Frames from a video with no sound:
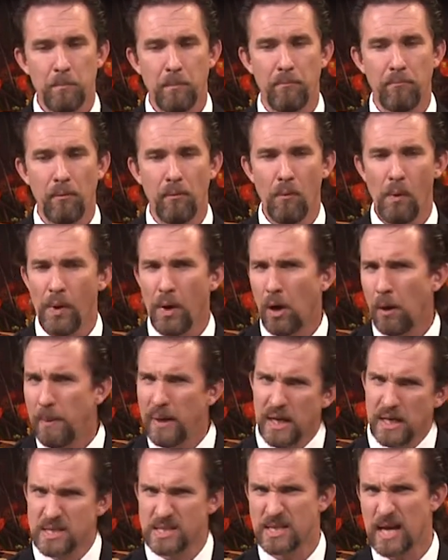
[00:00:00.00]
But we ought to be
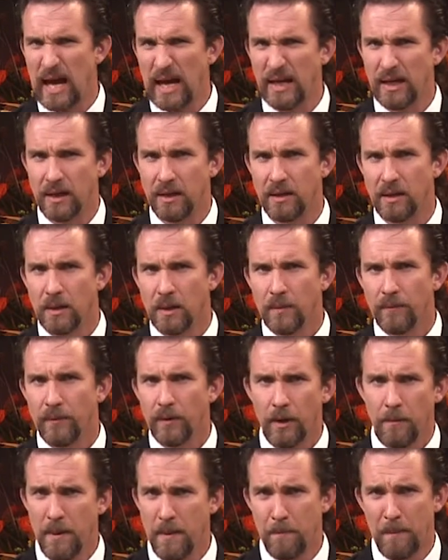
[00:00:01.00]
excited. We
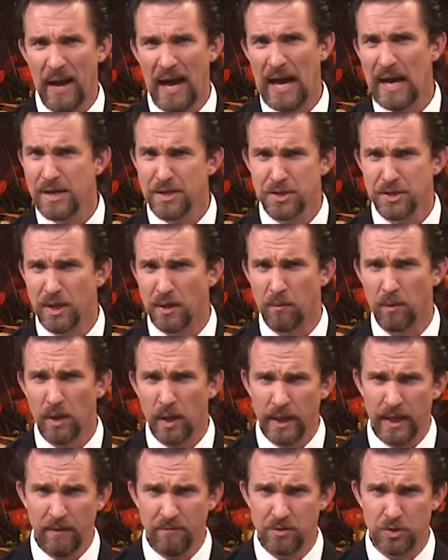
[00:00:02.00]
ought to be passionate. We
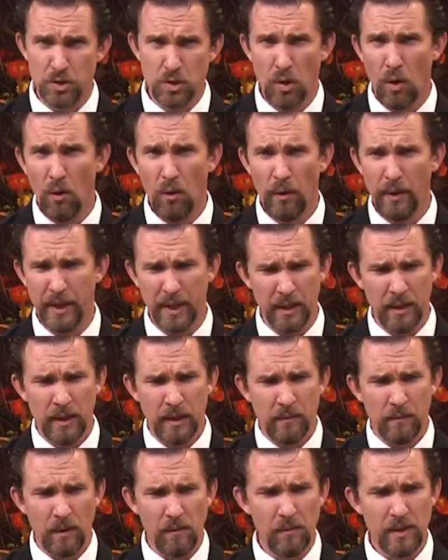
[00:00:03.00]
ought to have joy
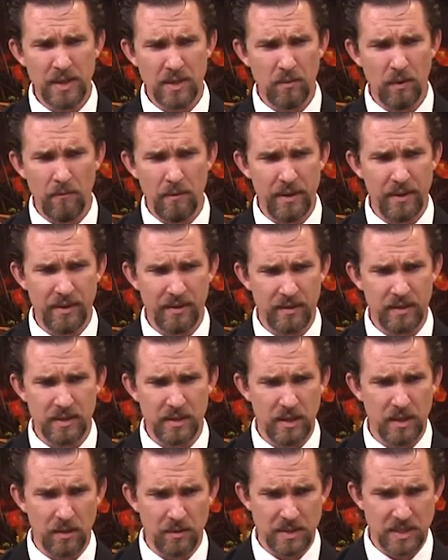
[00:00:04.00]
when we
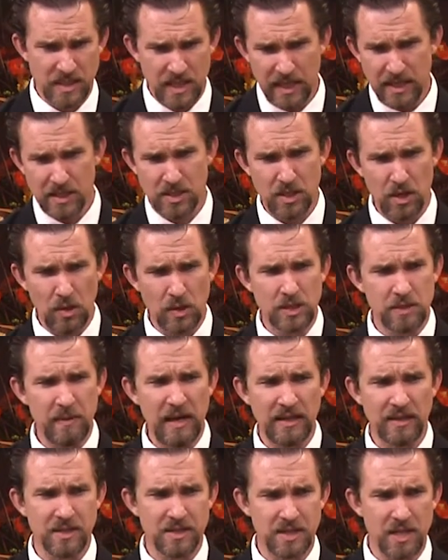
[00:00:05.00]
sing songs
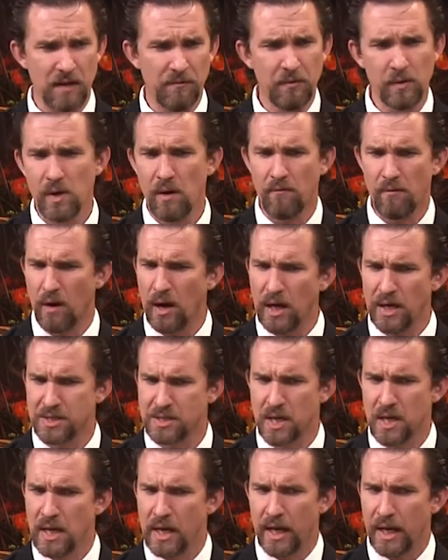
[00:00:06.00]
about the suffering of Christ.
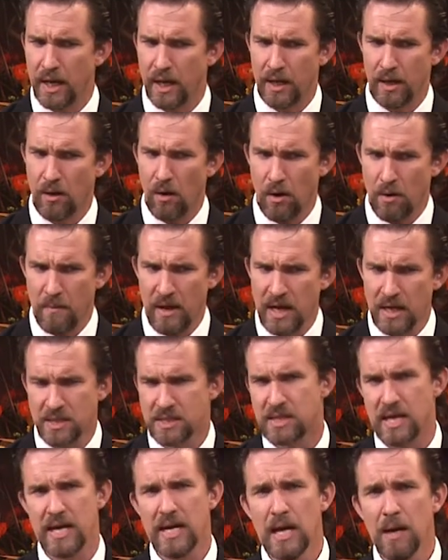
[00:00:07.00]
It ought to make us
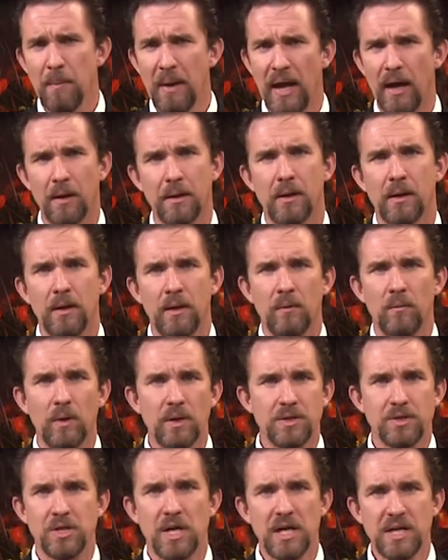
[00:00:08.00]
think about
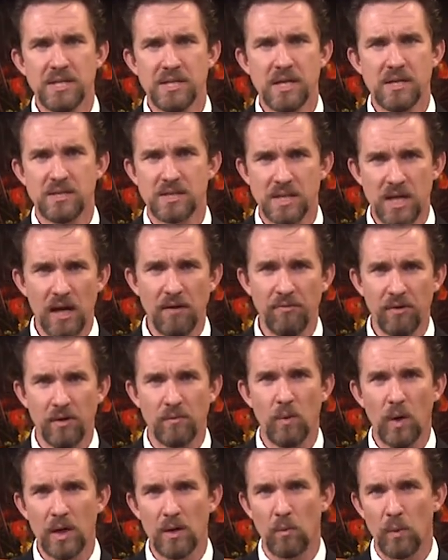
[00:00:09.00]
what Jesus suffered,
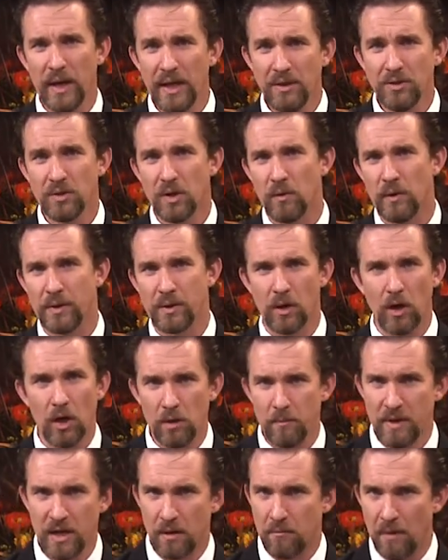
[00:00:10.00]
what He went through, and there ought to
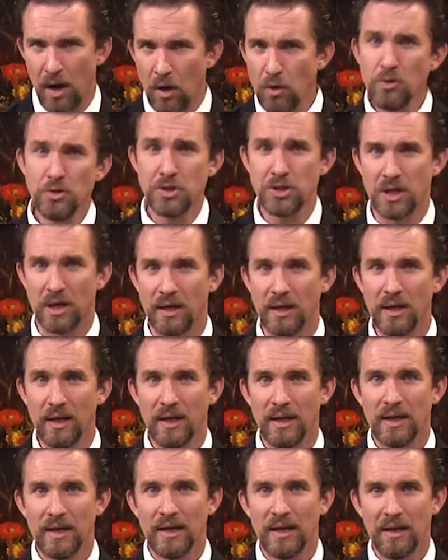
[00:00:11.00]
be an emotion
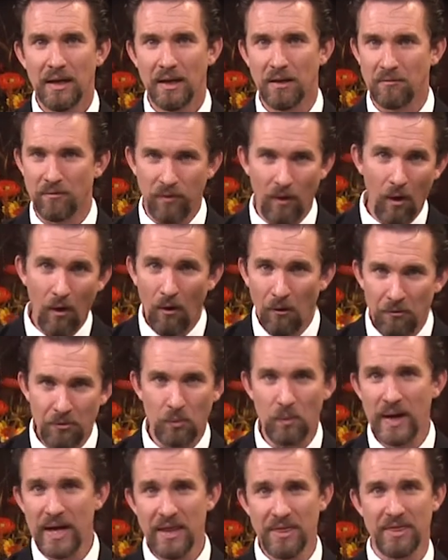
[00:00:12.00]
involved
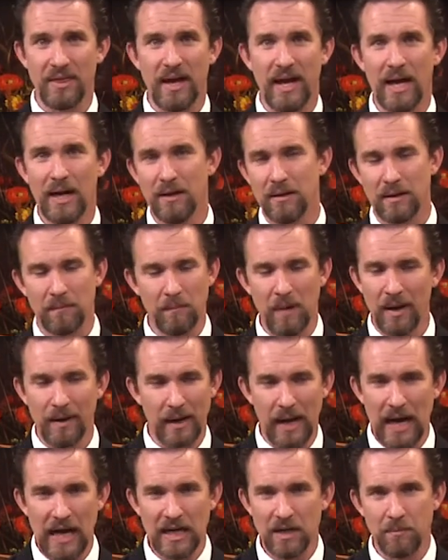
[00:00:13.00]
with that, not
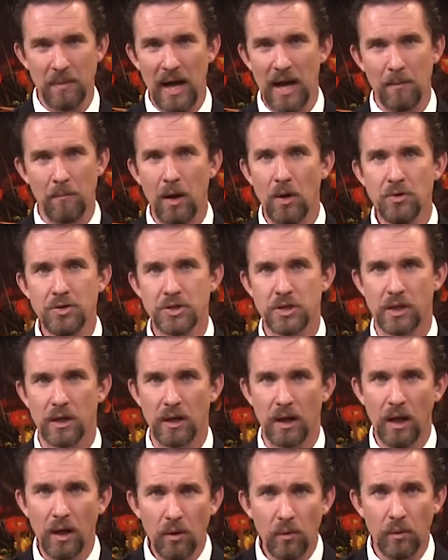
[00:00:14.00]
guided by emotion
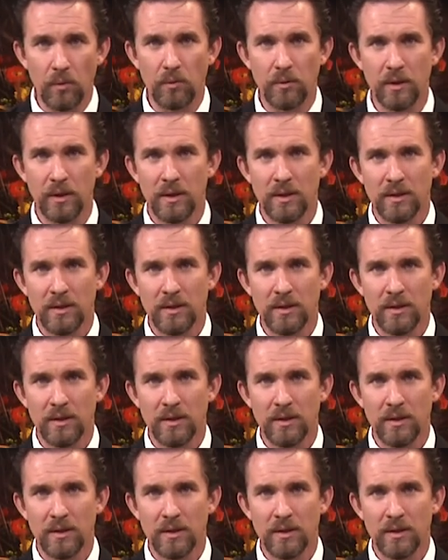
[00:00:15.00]
alone,